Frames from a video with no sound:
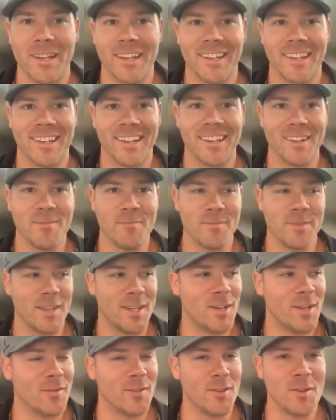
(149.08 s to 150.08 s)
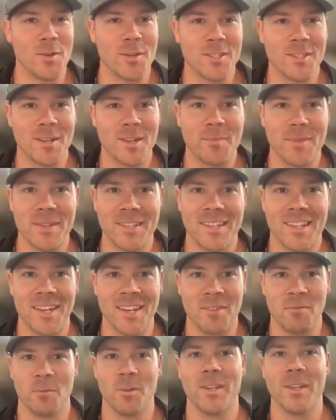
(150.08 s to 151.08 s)
interview or something
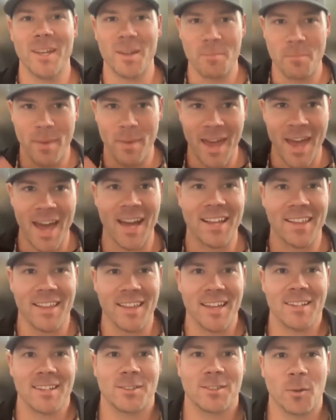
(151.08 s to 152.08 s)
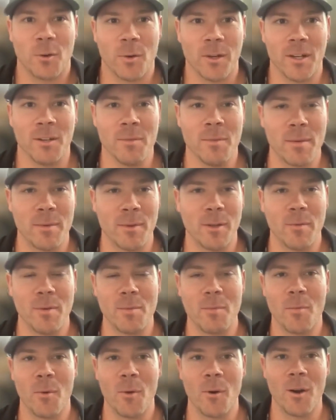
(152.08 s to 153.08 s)
and really unpack that story maybe a little
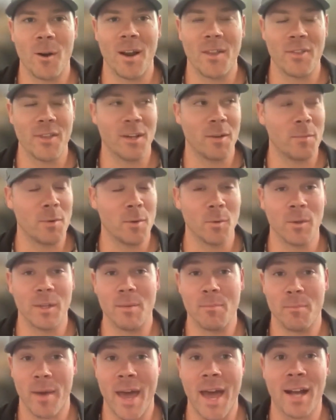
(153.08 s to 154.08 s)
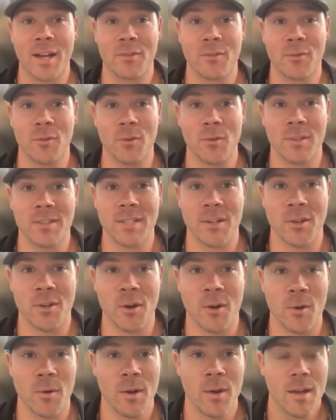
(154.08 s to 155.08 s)
bit more. I think it'd be really impactful because I
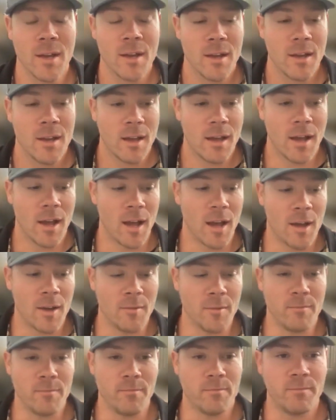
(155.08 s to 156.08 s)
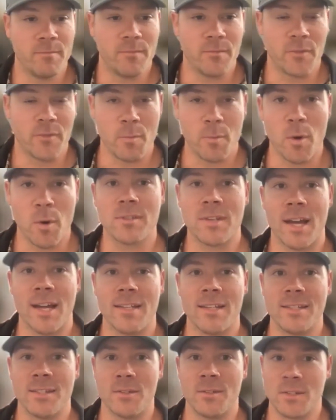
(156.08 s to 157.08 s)
know from both
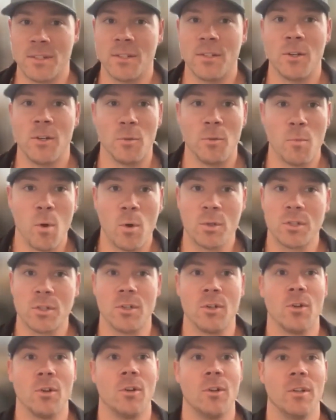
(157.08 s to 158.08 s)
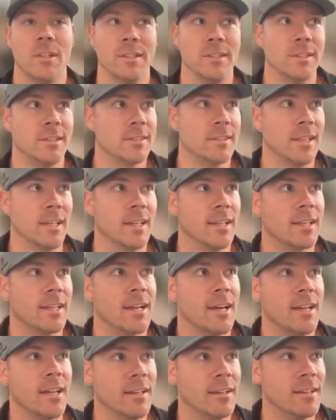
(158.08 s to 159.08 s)
sides it was a little emotional and just
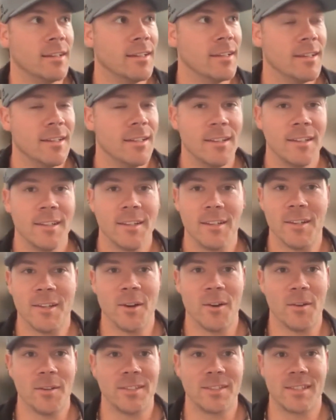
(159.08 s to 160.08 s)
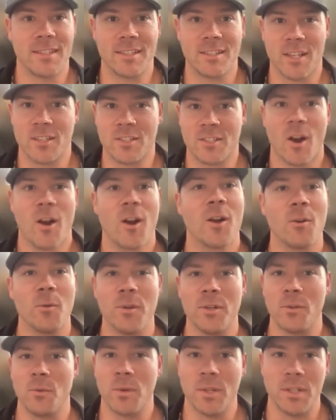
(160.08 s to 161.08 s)
kind of it's hard
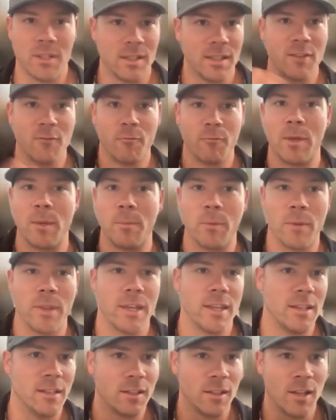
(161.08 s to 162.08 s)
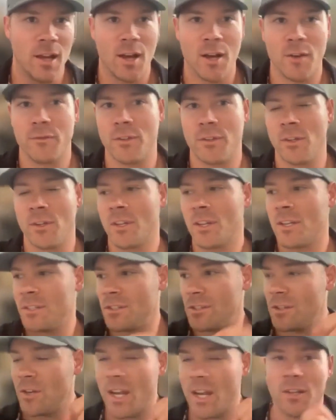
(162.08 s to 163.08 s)
when you leave people that you love because
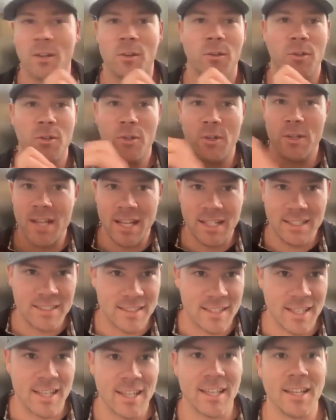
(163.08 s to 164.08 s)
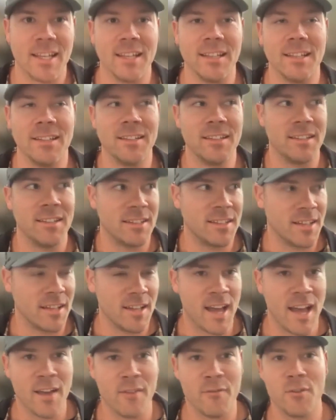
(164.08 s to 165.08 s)
you got to go do your next thing, and to
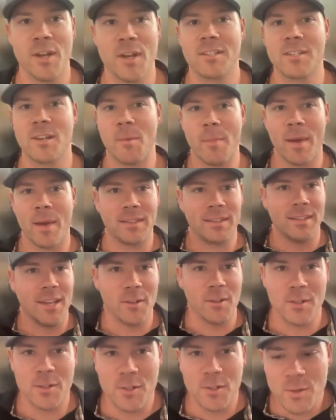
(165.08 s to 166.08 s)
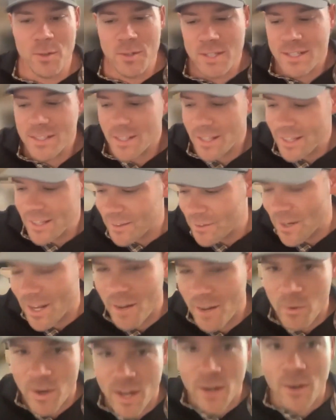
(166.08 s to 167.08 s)
have you guys come back together and do this. Like when
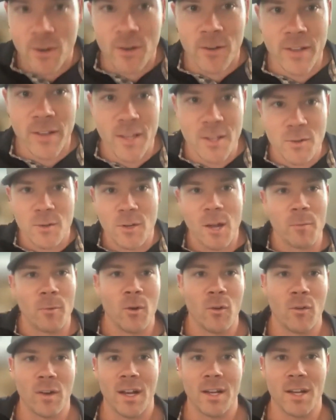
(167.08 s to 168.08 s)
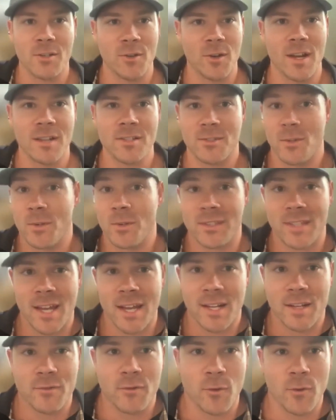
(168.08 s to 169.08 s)
I heard that you were coming over, Andrew, I was so
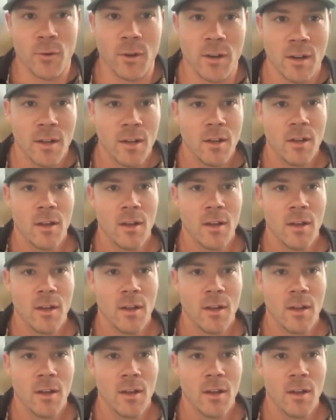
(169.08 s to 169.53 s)
excited for